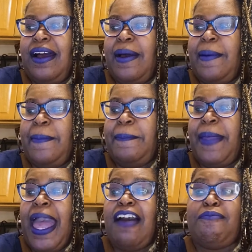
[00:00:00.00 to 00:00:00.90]

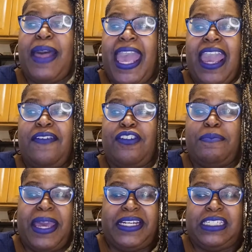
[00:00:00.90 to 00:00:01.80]
have behavior
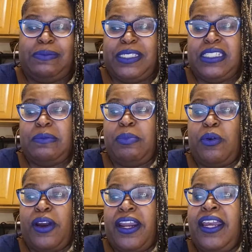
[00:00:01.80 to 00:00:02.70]
management
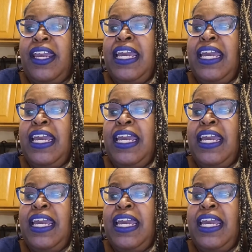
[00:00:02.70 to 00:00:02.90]
support.